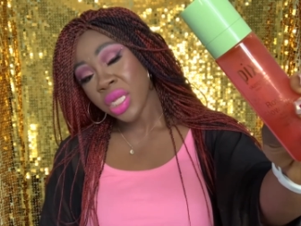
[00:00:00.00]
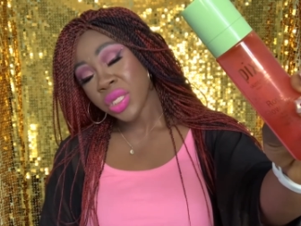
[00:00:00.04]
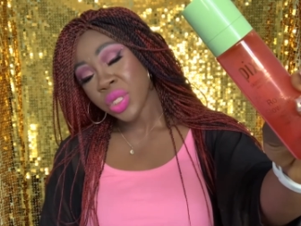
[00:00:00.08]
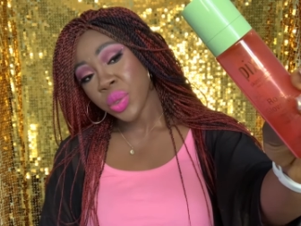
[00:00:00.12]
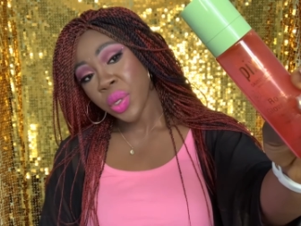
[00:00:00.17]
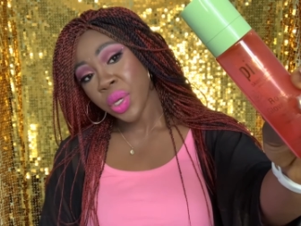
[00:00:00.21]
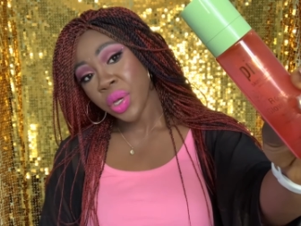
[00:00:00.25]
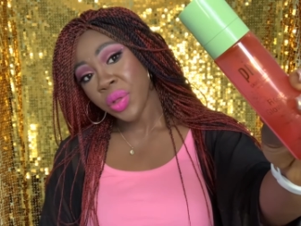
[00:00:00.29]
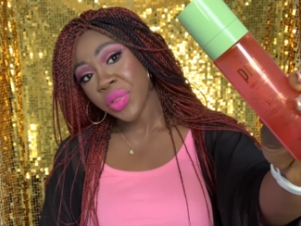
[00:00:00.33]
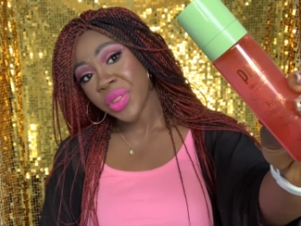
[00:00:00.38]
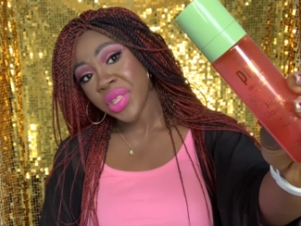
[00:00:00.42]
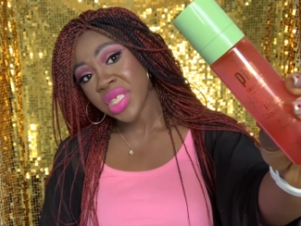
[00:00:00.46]
So I
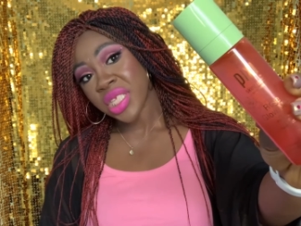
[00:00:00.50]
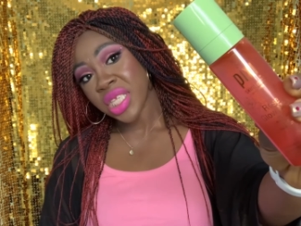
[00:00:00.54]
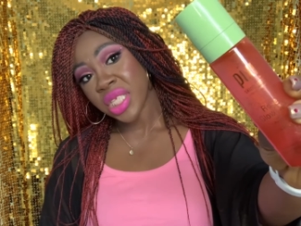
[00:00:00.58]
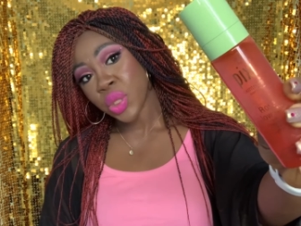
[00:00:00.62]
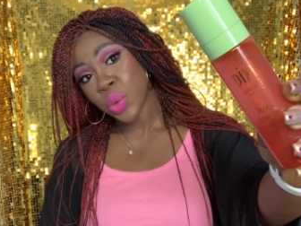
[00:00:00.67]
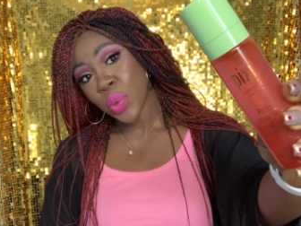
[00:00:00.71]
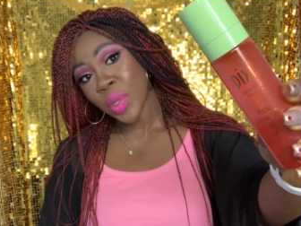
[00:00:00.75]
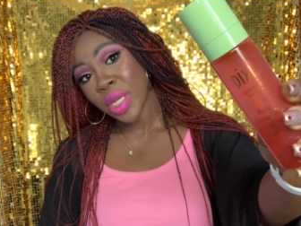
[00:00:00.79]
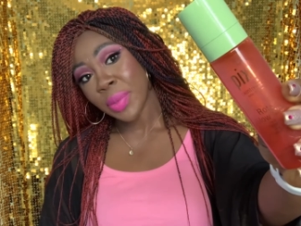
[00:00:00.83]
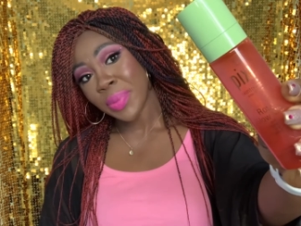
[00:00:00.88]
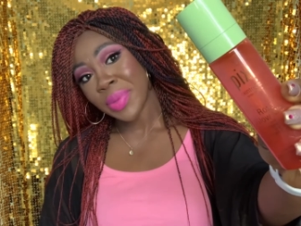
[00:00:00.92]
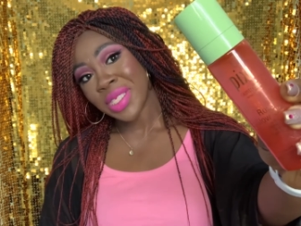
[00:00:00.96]
got this at
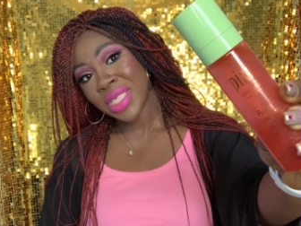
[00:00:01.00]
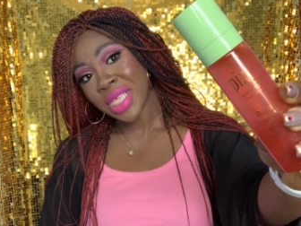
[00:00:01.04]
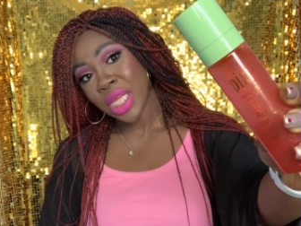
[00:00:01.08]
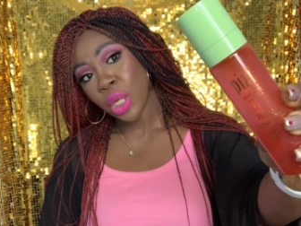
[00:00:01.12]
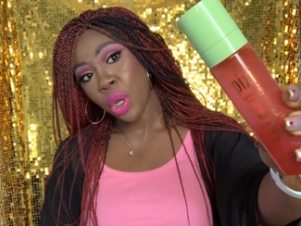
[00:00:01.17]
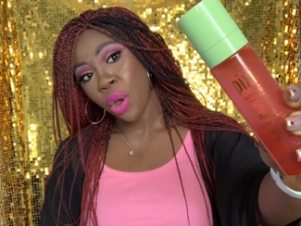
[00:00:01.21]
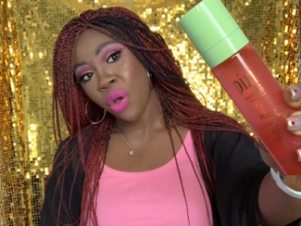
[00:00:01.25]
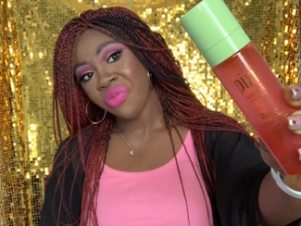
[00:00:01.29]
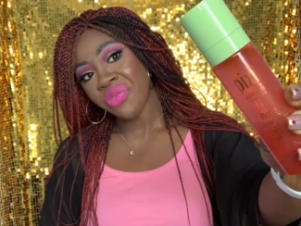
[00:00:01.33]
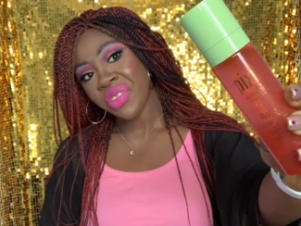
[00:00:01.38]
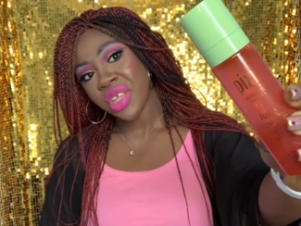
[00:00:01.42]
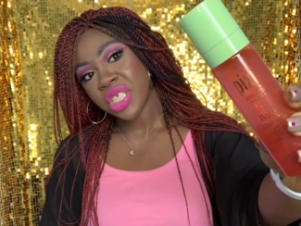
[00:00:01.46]
20%
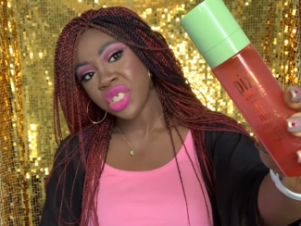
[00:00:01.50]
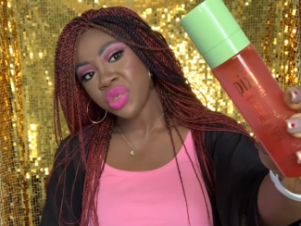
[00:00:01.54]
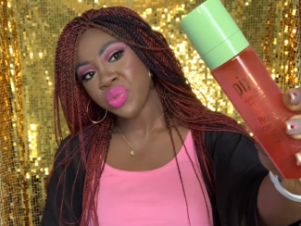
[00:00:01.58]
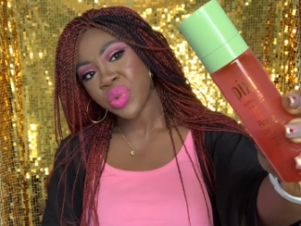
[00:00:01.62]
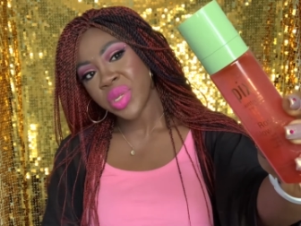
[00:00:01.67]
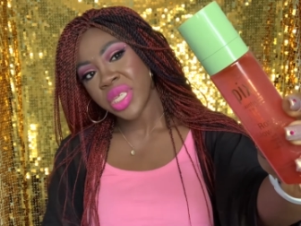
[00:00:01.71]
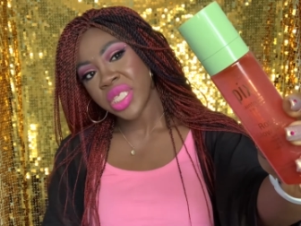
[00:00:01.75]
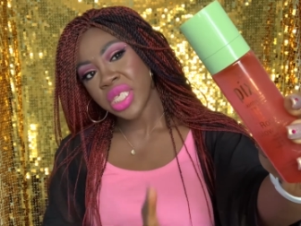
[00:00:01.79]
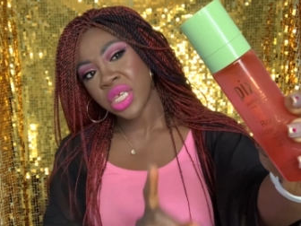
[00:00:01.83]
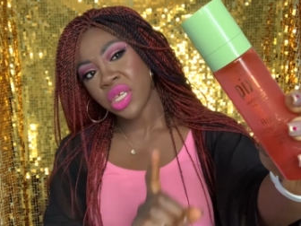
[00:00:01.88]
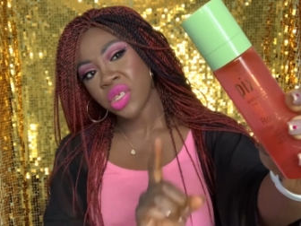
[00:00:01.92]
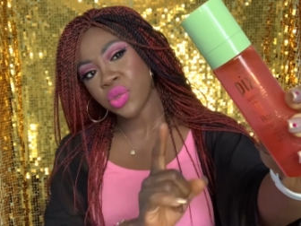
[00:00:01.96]
off. This
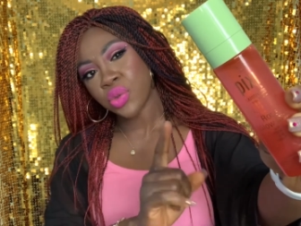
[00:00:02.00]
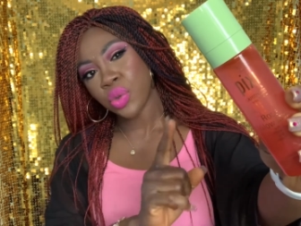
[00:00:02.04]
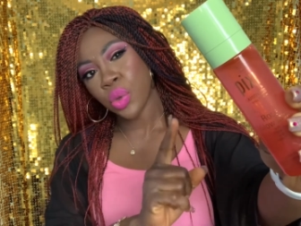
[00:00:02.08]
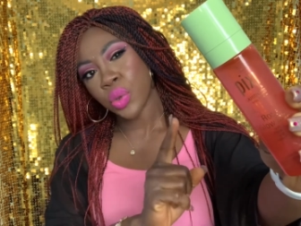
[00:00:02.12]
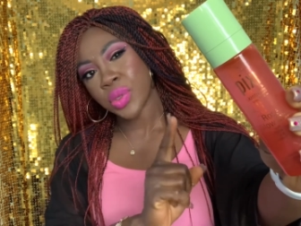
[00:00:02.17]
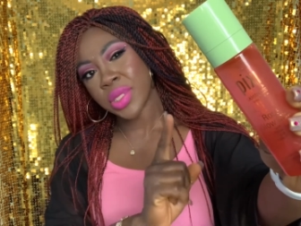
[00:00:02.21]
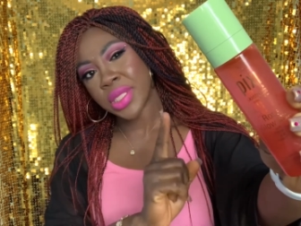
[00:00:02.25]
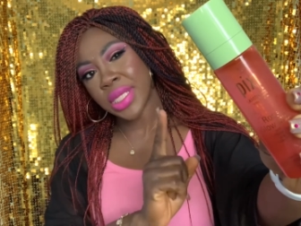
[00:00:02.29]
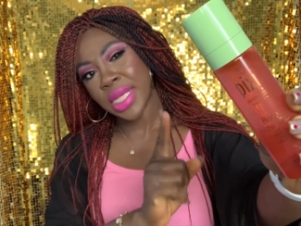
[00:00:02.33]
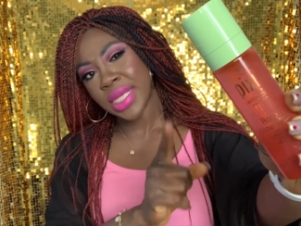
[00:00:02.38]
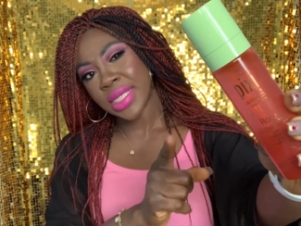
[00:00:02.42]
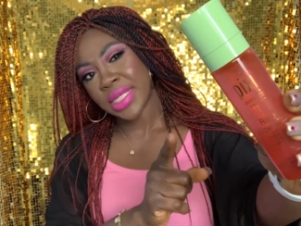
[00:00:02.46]
retails for
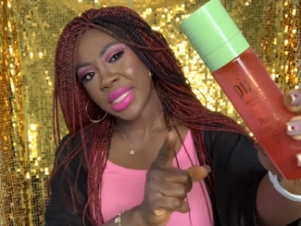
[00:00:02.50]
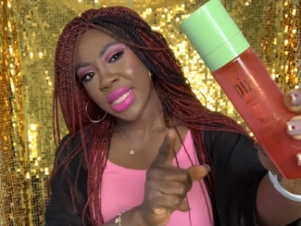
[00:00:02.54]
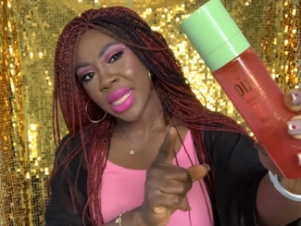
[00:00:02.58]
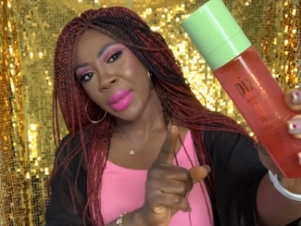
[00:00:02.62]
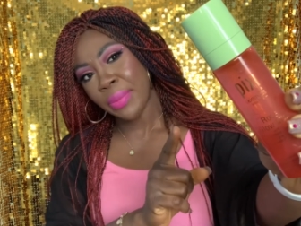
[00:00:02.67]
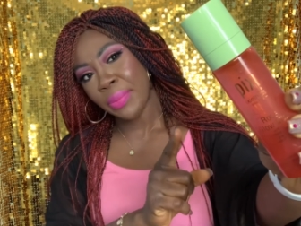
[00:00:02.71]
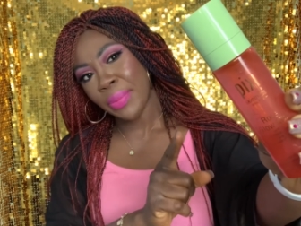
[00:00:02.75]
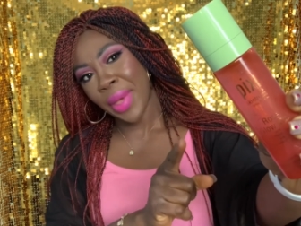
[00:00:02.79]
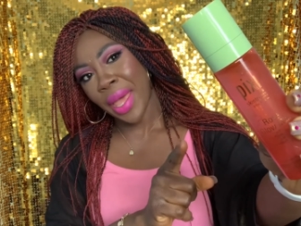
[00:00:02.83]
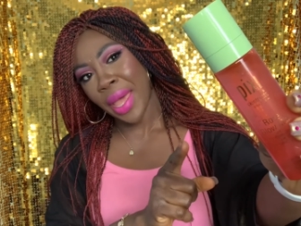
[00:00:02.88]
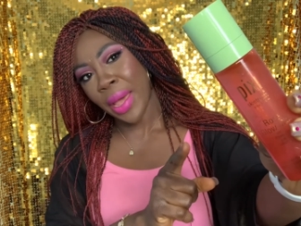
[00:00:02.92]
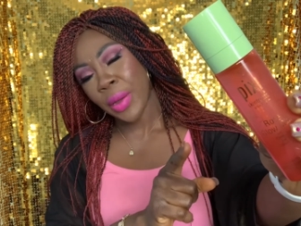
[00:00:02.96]

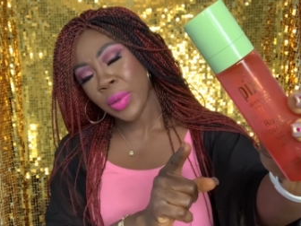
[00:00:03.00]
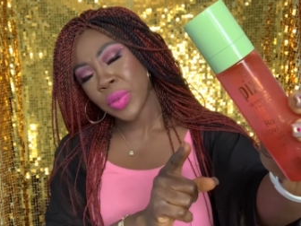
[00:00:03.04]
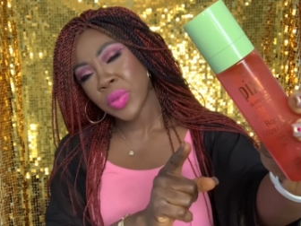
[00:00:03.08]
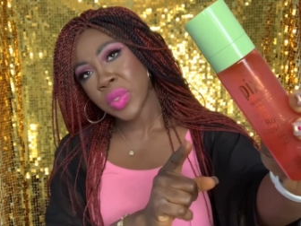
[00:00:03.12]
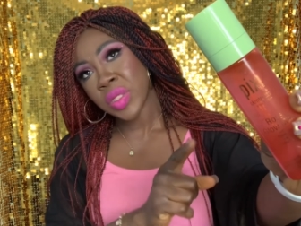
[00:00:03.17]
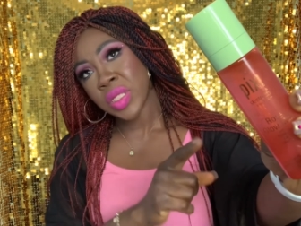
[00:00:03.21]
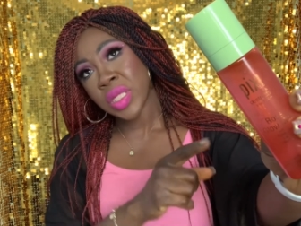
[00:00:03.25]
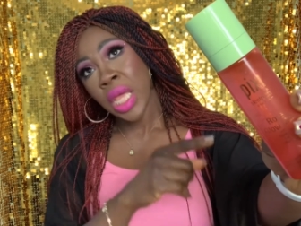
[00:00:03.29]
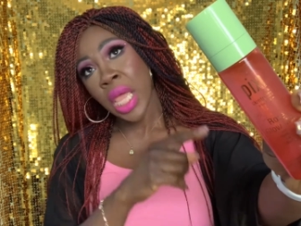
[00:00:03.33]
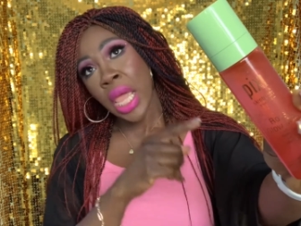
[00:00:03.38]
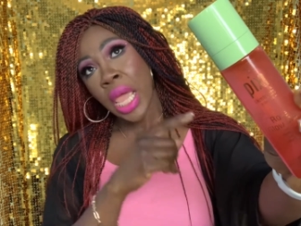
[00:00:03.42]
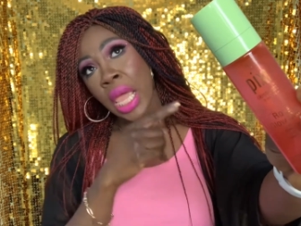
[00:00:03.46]

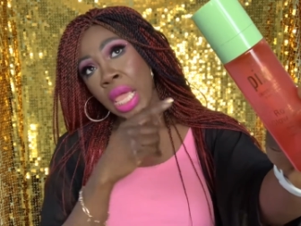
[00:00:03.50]
£16.